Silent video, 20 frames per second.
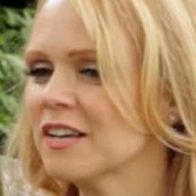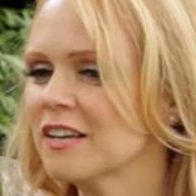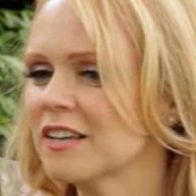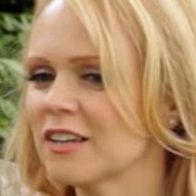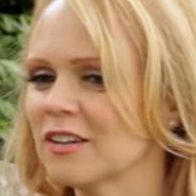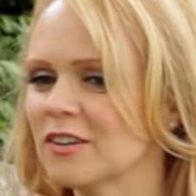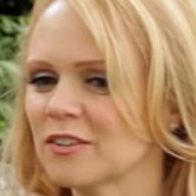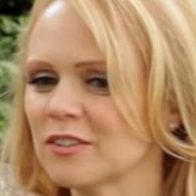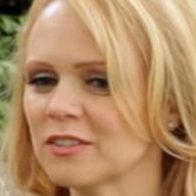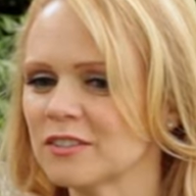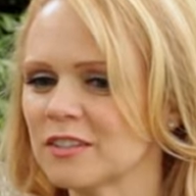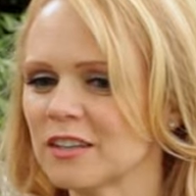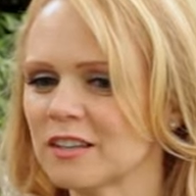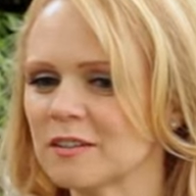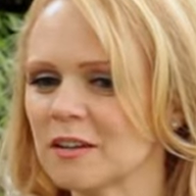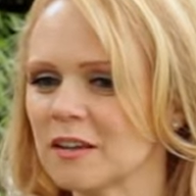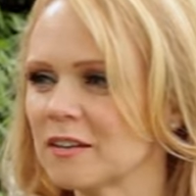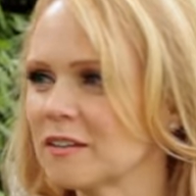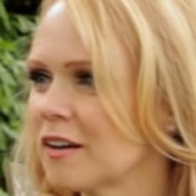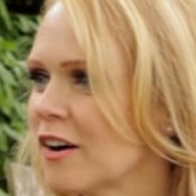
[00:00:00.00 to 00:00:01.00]
you know,
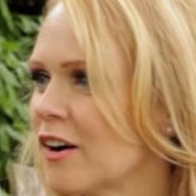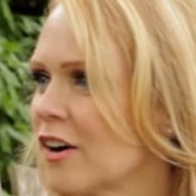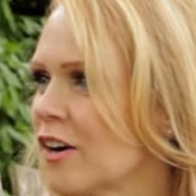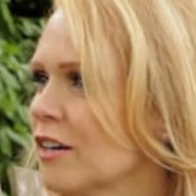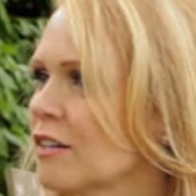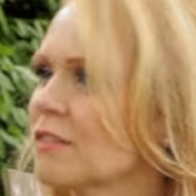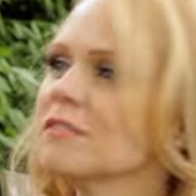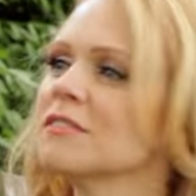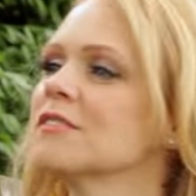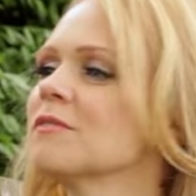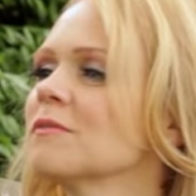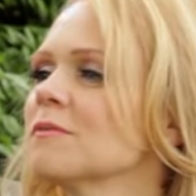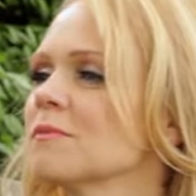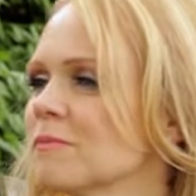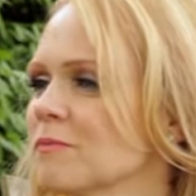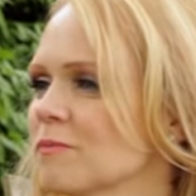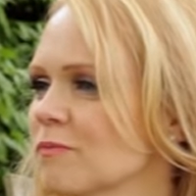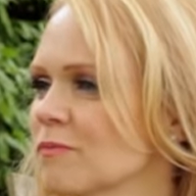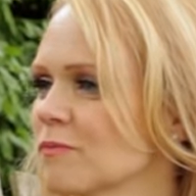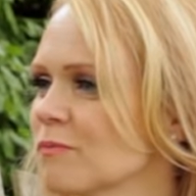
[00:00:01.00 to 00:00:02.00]
in our
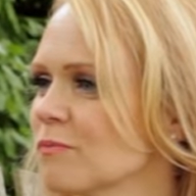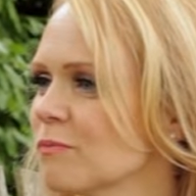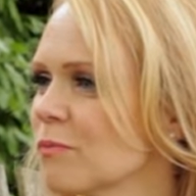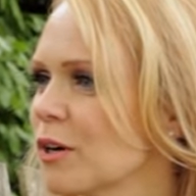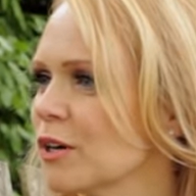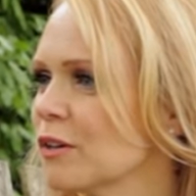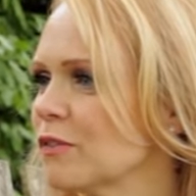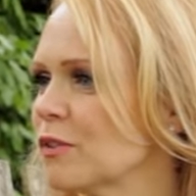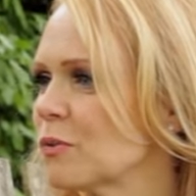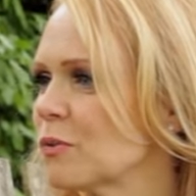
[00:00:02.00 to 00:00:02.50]
part of the